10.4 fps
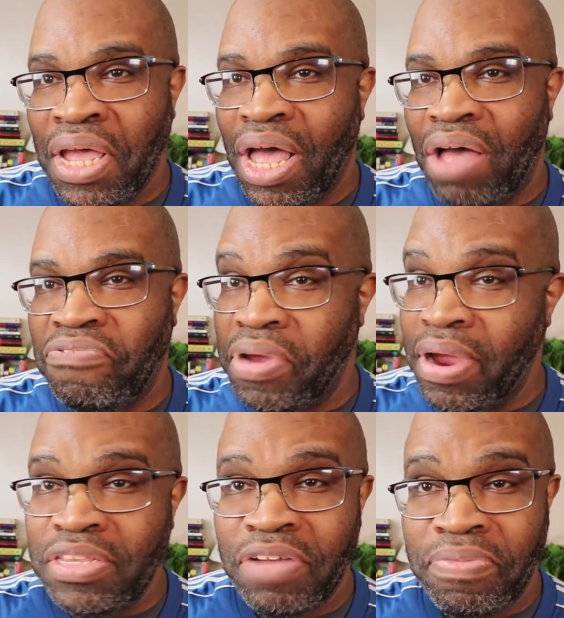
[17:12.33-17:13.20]
Uh,
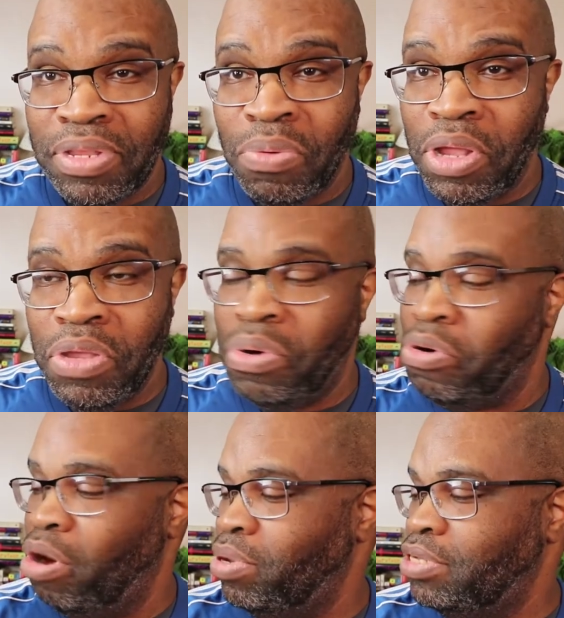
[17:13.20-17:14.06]
very different than what you would
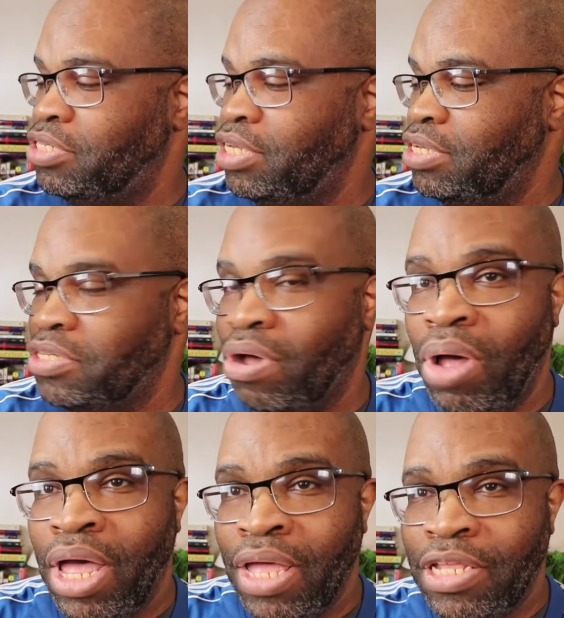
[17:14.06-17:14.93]
normally see. So
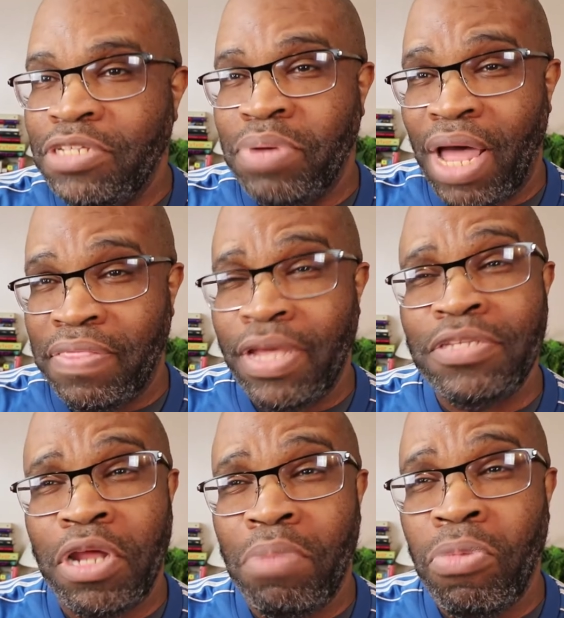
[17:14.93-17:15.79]
this one I think
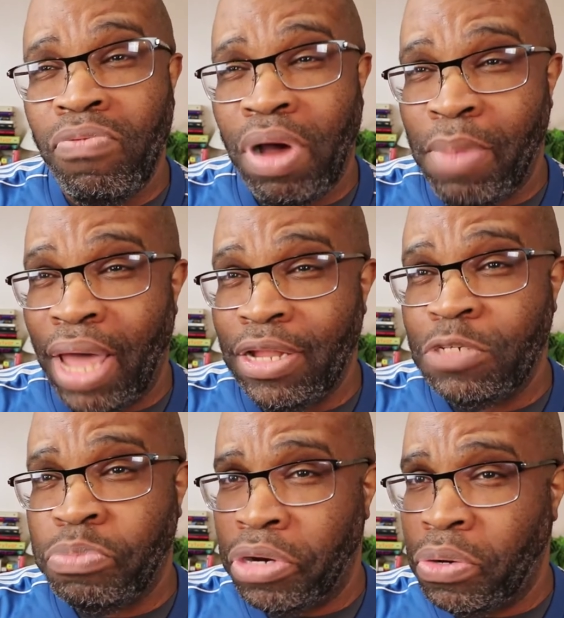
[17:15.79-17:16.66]
is going to move up my
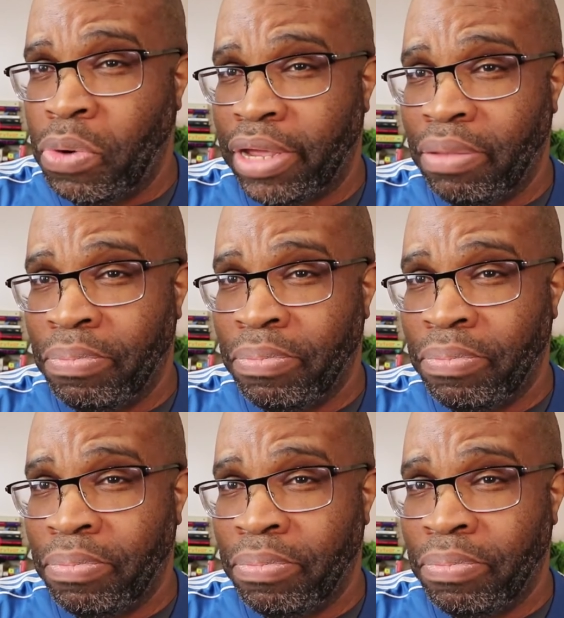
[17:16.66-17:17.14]
list pretty quick.